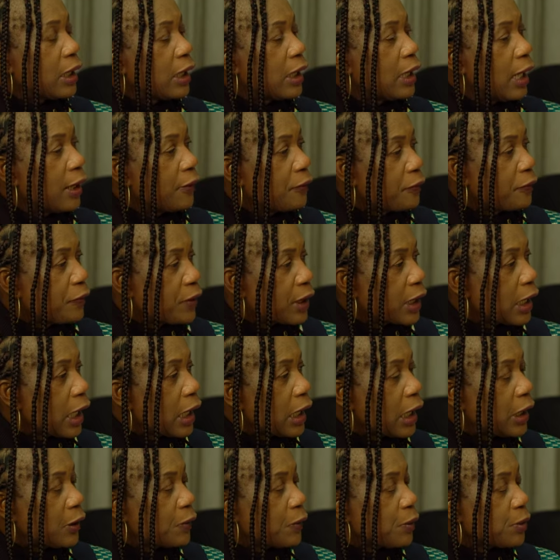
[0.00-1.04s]
in
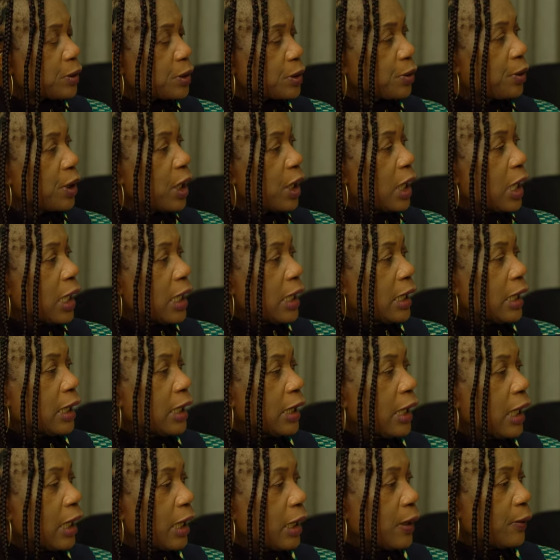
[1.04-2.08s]
Africa, and if also
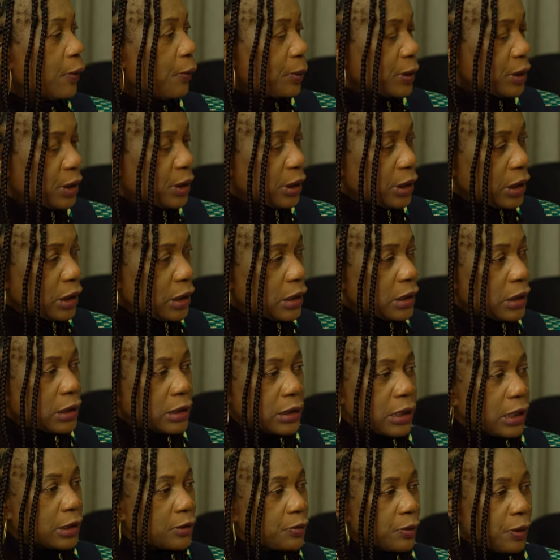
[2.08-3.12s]

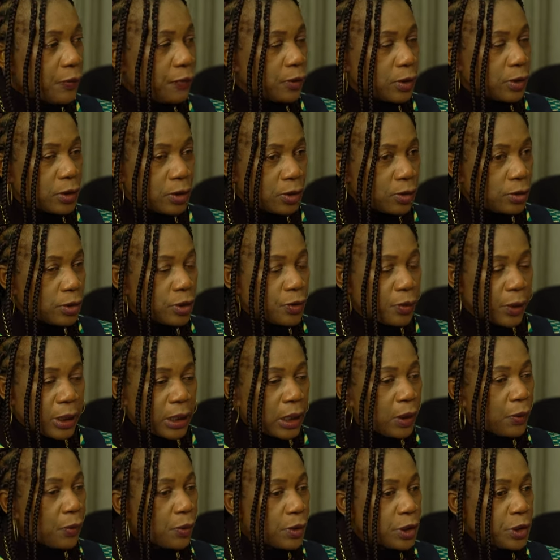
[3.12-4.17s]
opportunities that we have got good
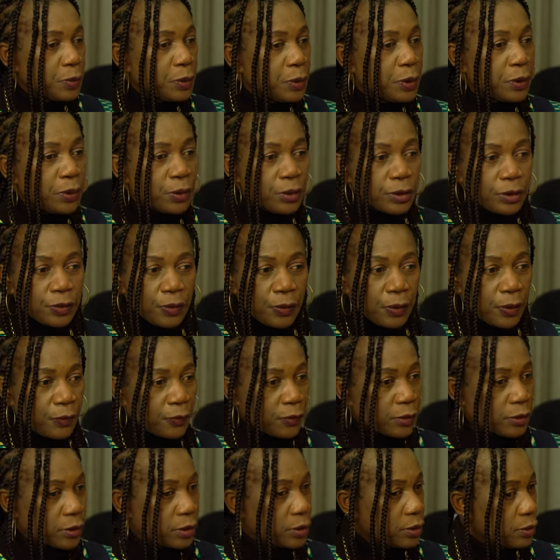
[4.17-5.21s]
working hospitals, we have
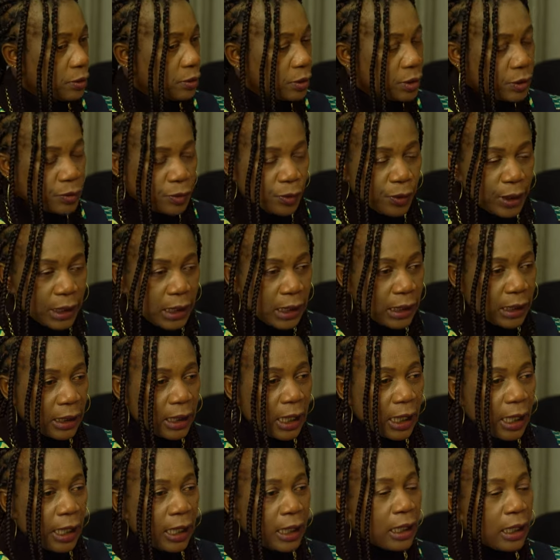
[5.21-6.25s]
got good working,
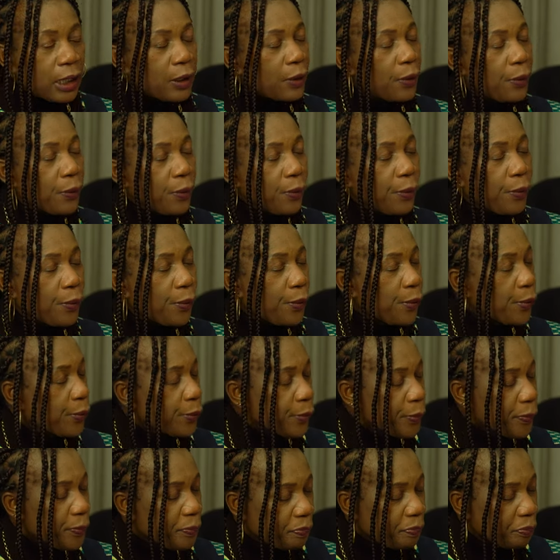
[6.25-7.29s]
you know,
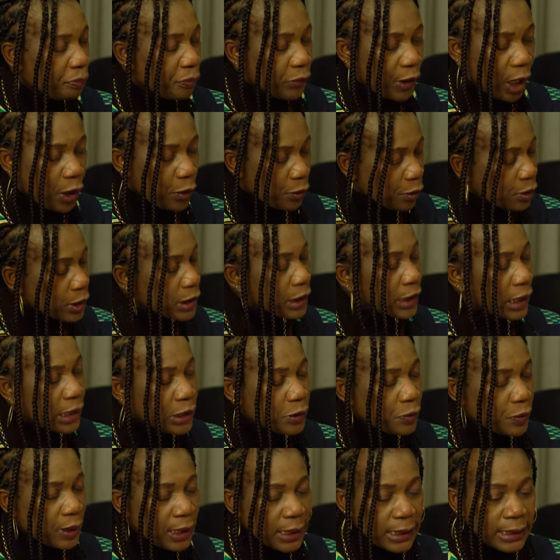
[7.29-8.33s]
road
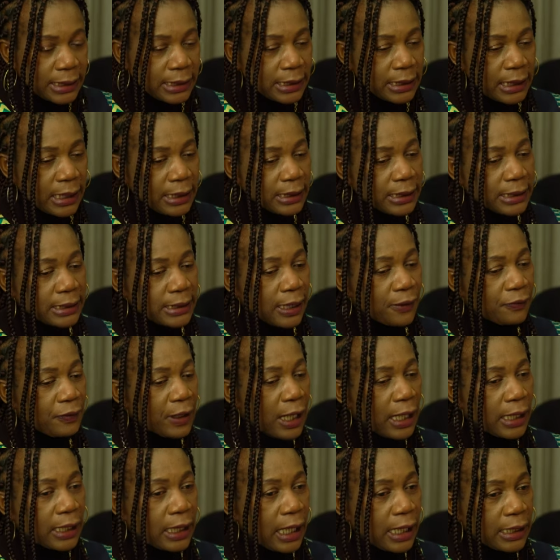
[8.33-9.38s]
networks and stuff
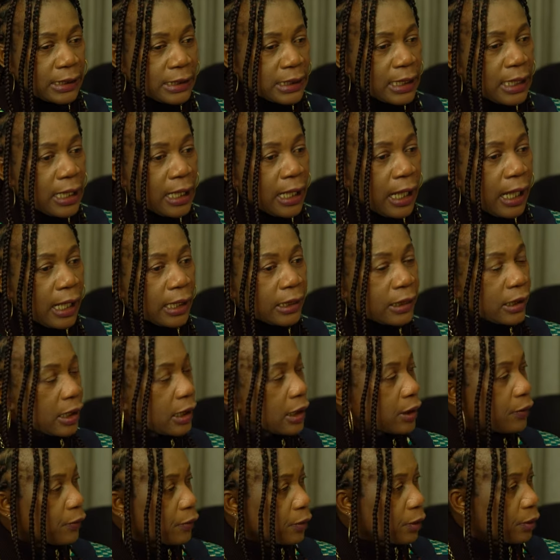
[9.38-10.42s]
like that. I
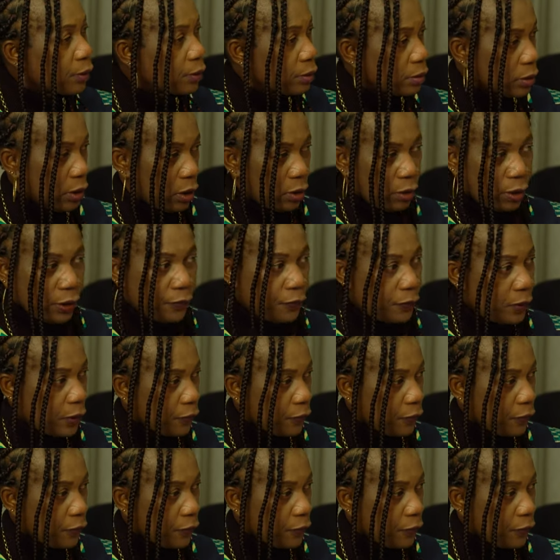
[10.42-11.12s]
think, you know, if